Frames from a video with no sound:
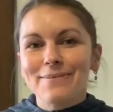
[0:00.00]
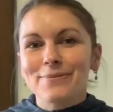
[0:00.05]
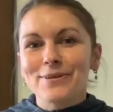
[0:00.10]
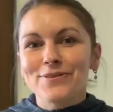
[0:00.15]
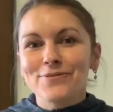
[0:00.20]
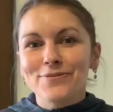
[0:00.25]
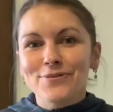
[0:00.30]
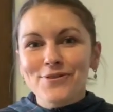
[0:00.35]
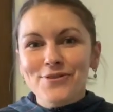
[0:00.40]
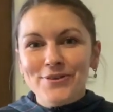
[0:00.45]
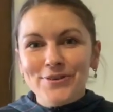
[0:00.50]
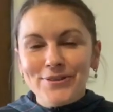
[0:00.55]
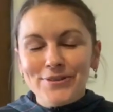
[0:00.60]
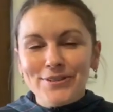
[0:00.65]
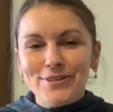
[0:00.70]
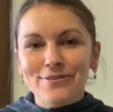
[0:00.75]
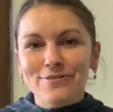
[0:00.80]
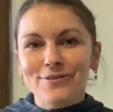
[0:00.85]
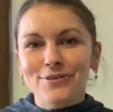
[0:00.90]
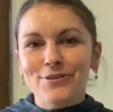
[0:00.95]
But for
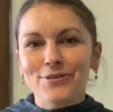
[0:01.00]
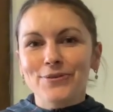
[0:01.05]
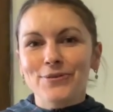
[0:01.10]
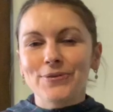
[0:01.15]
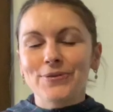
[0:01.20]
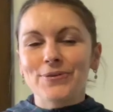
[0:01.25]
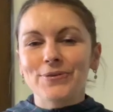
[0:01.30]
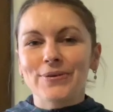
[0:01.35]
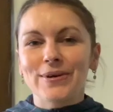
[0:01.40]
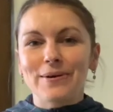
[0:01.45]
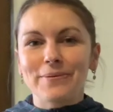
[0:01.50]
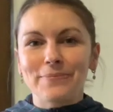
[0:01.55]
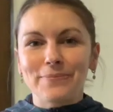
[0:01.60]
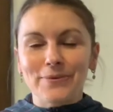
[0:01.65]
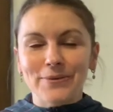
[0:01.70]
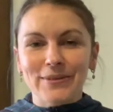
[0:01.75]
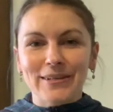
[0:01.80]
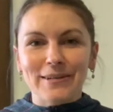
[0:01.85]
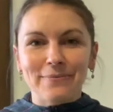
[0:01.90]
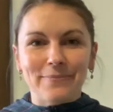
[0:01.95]
those of you who have
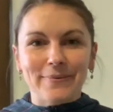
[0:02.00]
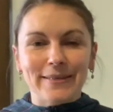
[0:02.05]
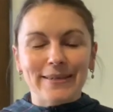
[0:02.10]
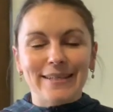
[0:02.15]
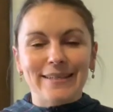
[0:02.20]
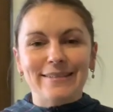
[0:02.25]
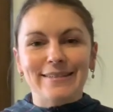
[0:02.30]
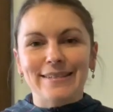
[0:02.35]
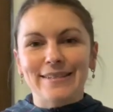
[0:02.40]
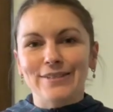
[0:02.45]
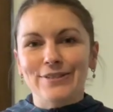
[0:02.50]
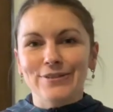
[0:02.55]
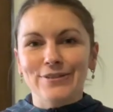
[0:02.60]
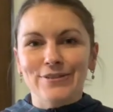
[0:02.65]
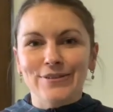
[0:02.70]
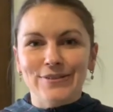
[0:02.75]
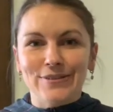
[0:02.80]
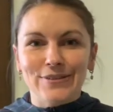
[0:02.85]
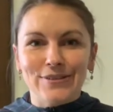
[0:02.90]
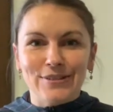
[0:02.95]
only been
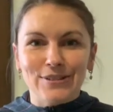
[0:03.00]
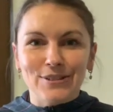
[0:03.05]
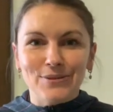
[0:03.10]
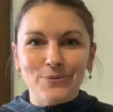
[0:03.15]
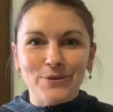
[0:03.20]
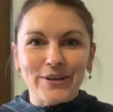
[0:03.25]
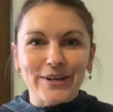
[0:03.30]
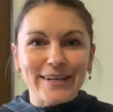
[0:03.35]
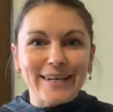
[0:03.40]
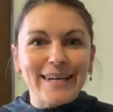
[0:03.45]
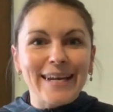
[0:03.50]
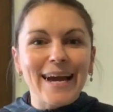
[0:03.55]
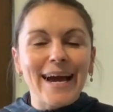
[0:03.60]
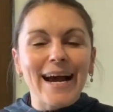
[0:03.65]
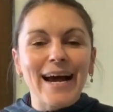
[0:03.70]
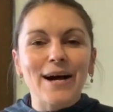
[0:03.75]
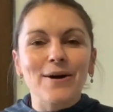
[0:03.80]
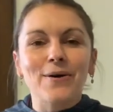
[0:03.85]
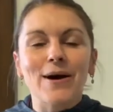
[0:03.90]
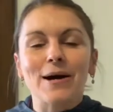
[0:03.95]
introduced to his work
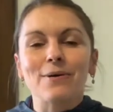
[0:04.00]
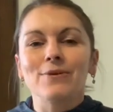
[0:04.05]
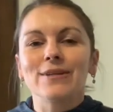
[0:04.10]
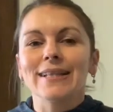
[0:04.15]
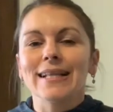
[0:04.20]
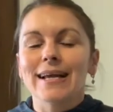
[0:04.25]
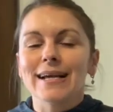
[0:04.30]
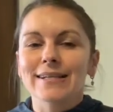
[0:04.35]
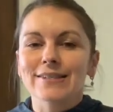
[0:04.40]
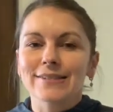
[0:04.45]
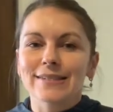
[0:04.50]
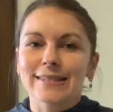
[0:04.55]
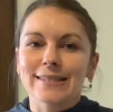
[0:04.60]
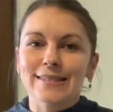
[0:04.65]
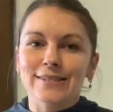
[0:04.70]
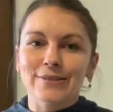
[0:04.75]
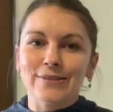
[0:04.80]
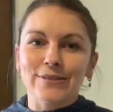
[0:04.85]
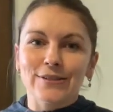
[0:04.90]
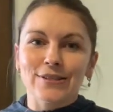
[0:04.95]
now, I would like to
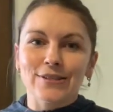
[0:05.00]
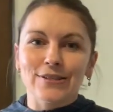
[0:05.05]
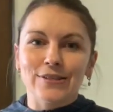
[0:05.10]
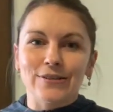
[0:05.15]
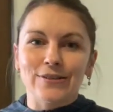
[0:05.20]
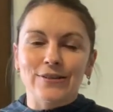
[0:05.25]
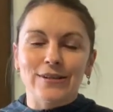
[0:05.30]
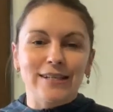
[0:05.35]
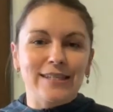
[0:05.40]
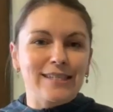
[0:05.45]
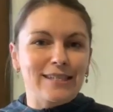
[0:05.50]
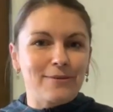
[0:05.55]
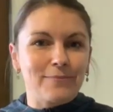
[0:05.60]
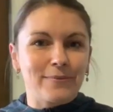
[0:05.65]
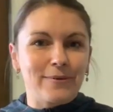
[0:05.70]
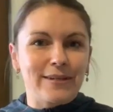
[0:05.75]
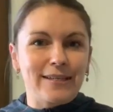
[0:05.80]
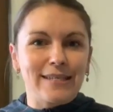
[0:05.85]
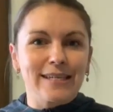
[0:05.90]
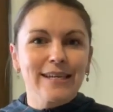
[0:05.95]
talk to you a little
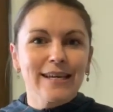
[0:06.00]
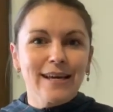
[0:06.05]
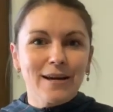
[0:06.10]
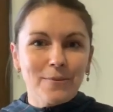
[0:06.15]
bit